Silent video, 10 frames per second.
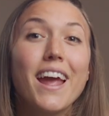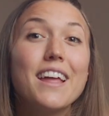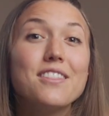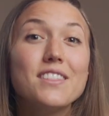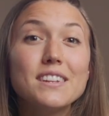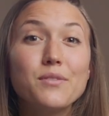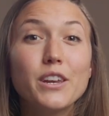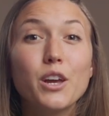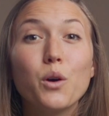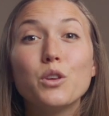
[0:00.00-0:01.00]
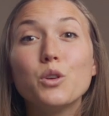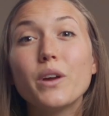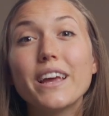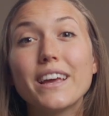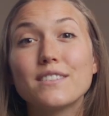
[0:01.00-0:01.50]
In this video, you
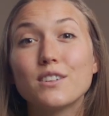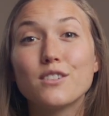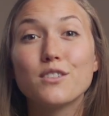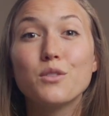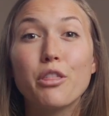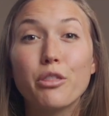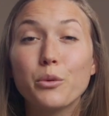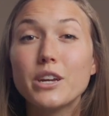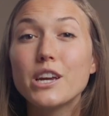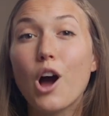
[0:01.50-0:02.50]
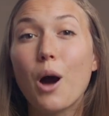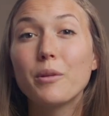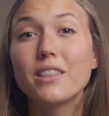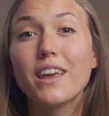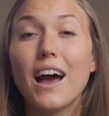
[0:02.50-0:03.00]
get answers to three
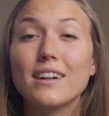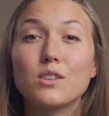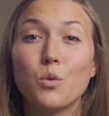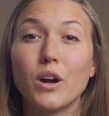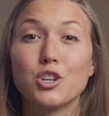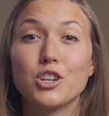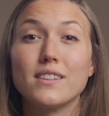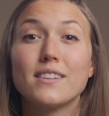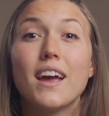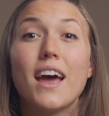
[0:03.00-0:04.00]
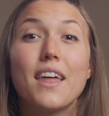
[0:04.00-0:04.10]
commonly asked questions